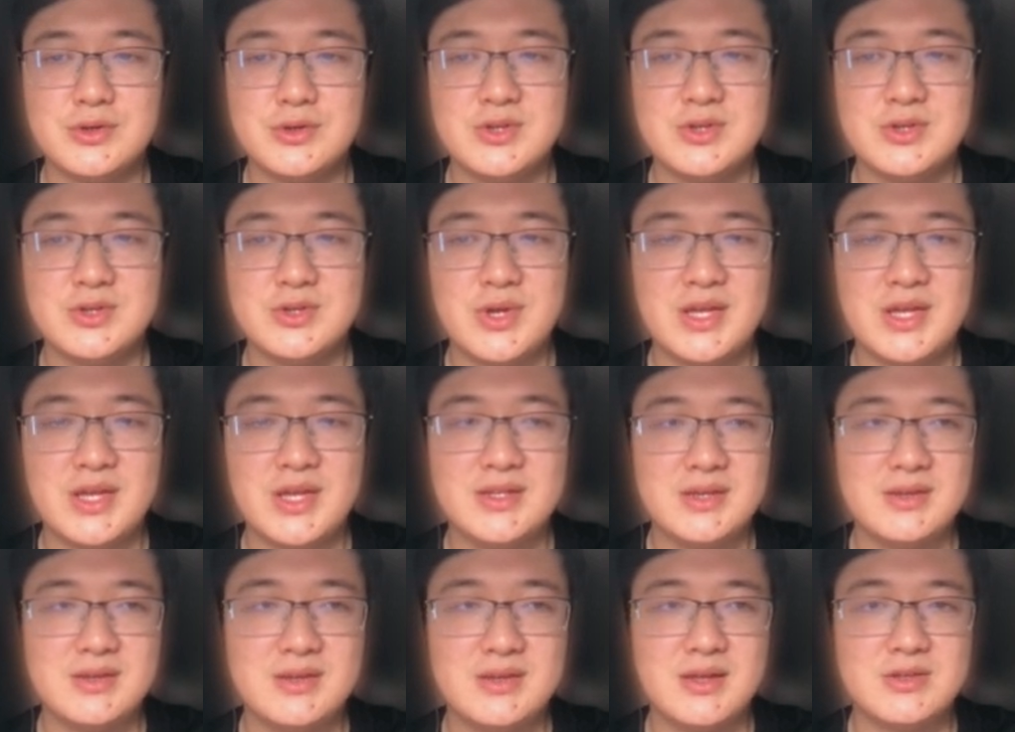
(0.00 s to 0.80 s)

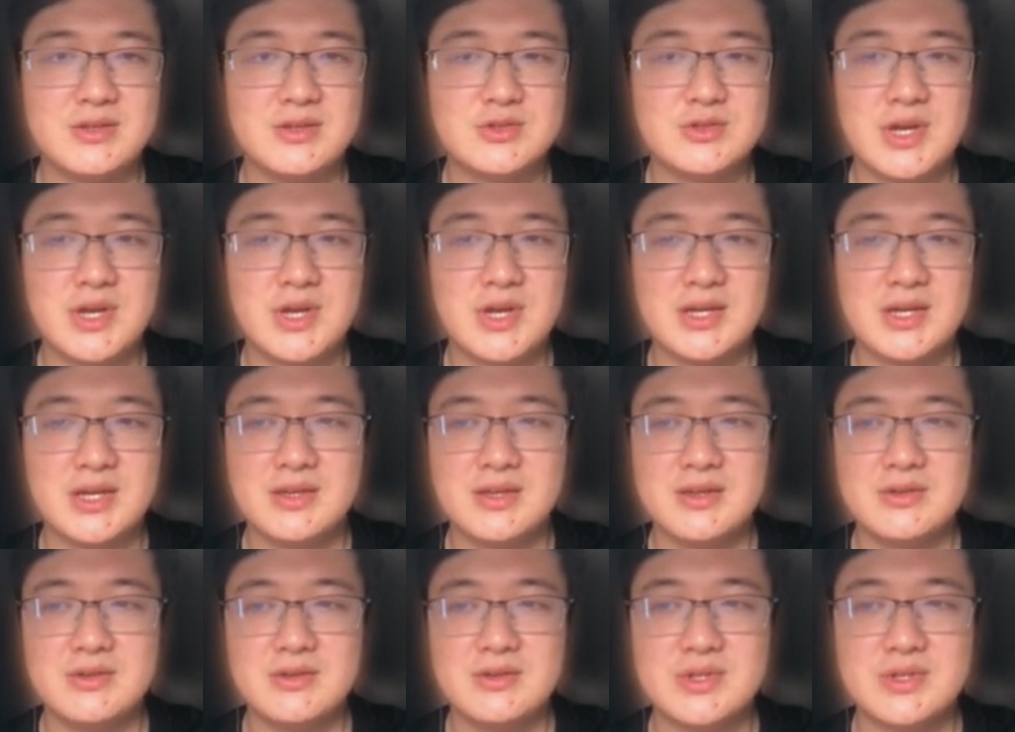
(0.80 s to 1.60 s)
deraining and
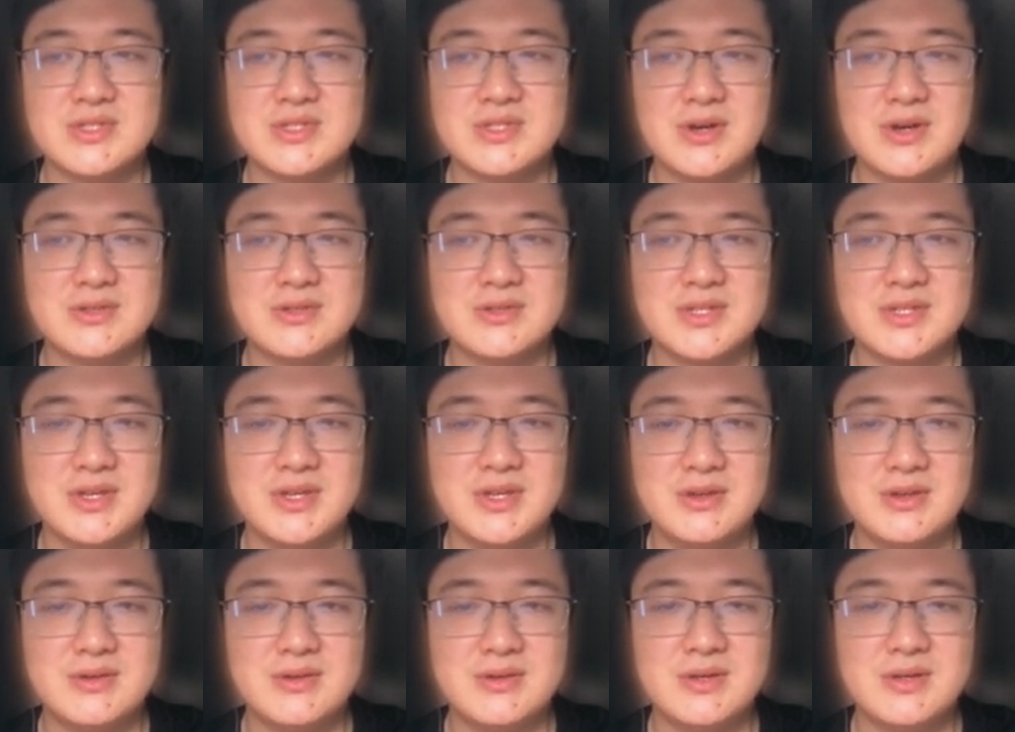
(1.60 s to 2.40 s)
tracking results
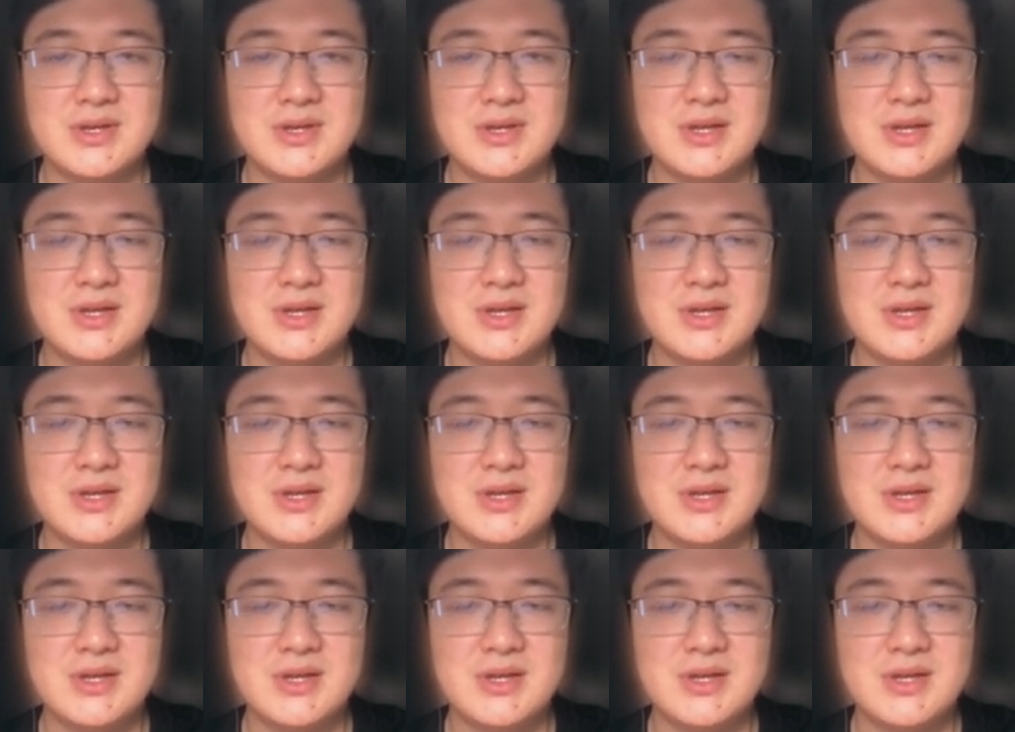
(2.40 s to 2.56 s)
here.